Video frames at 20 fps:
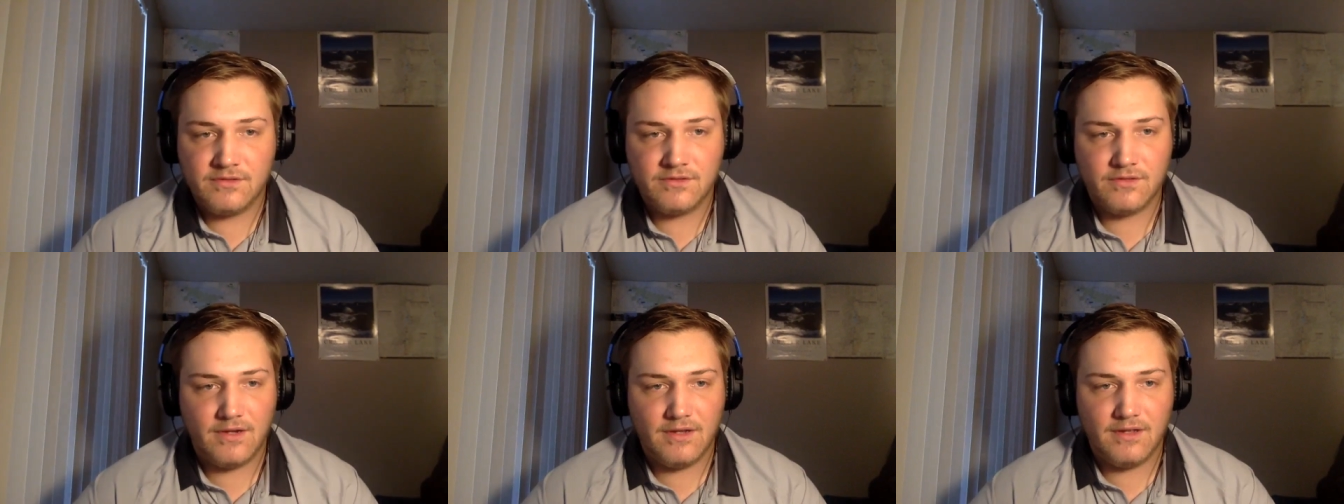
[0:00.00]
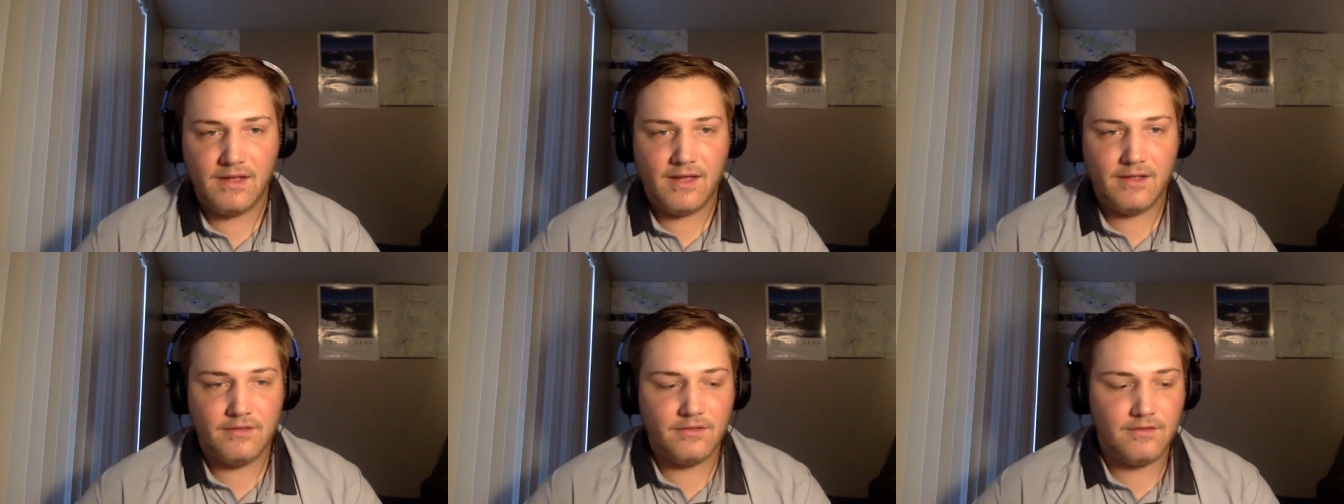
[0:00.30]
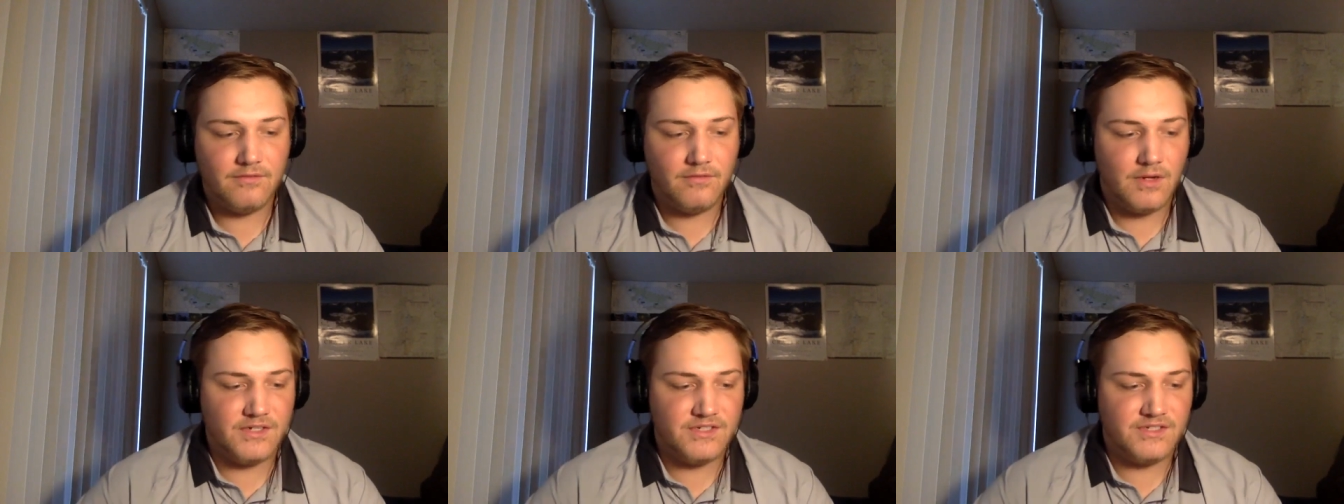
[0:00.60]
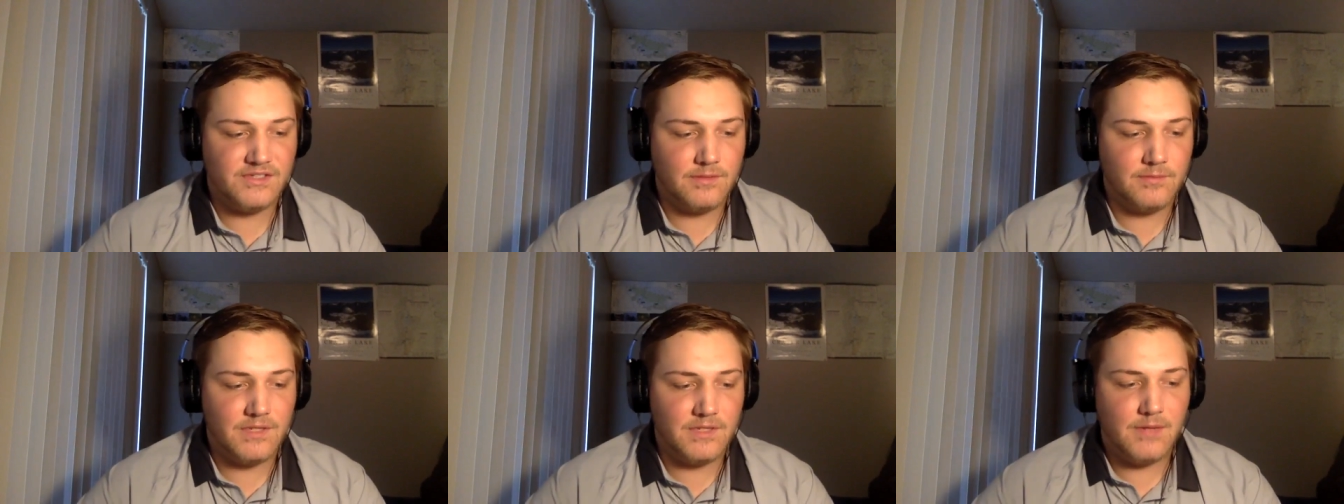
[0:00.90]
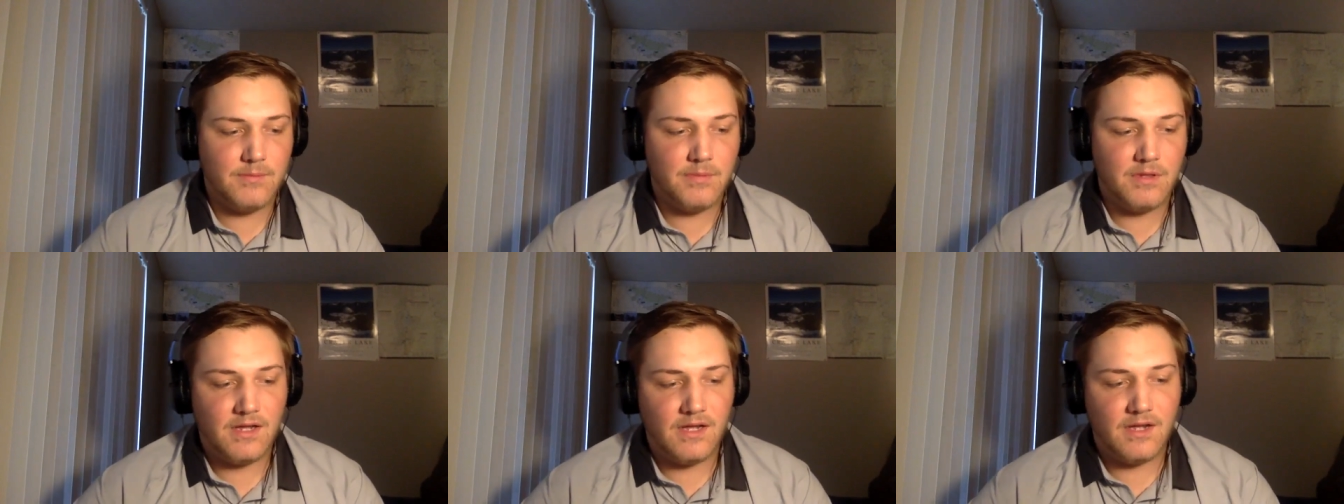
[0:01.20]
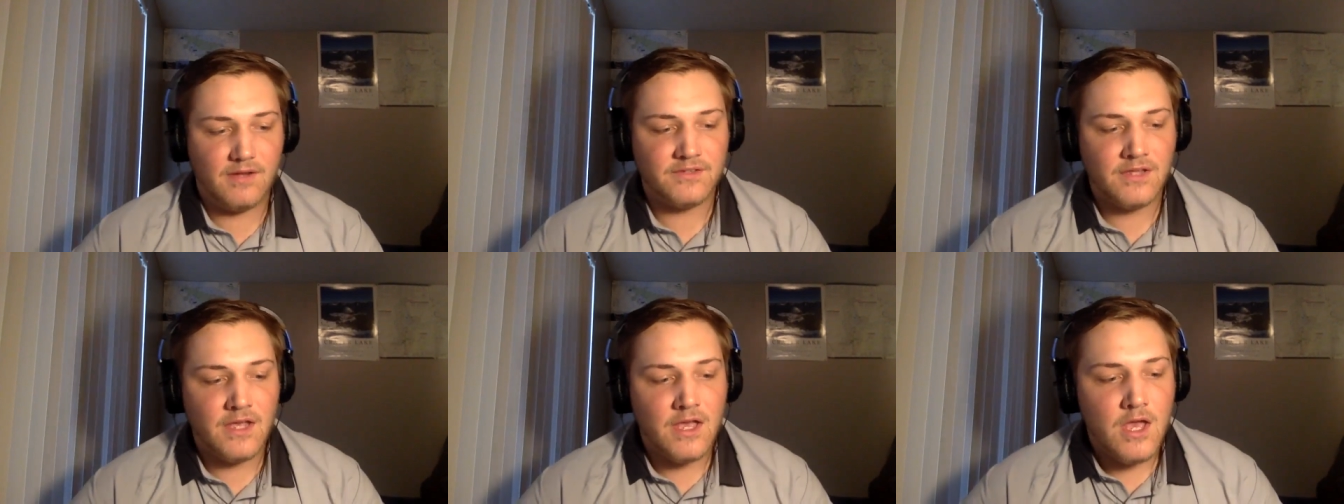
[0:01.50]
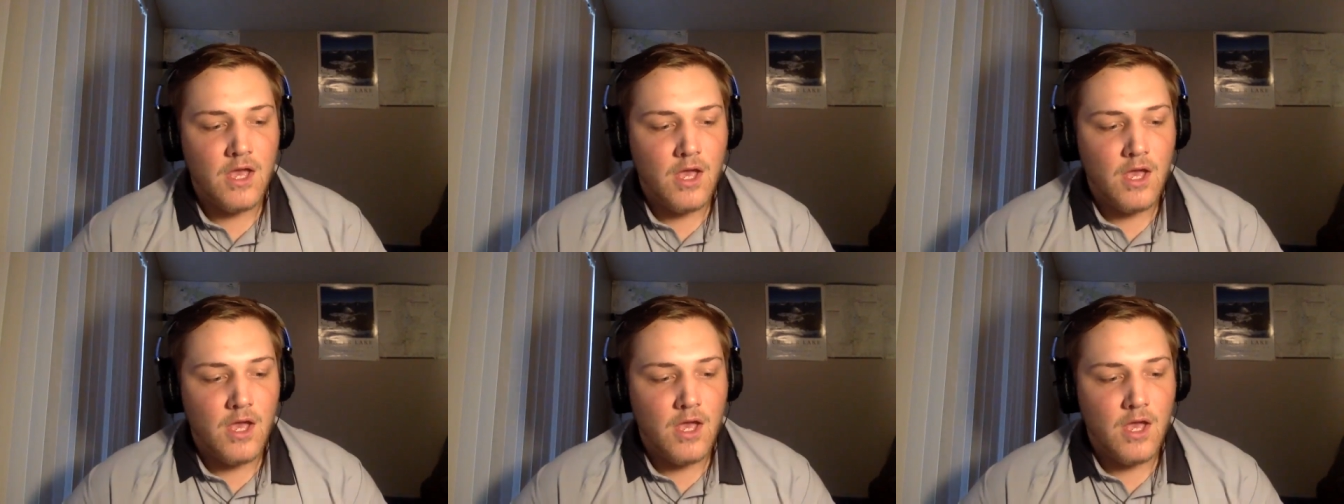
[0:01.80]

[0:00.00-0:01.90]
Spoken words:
So I love watching the NBA playoffs.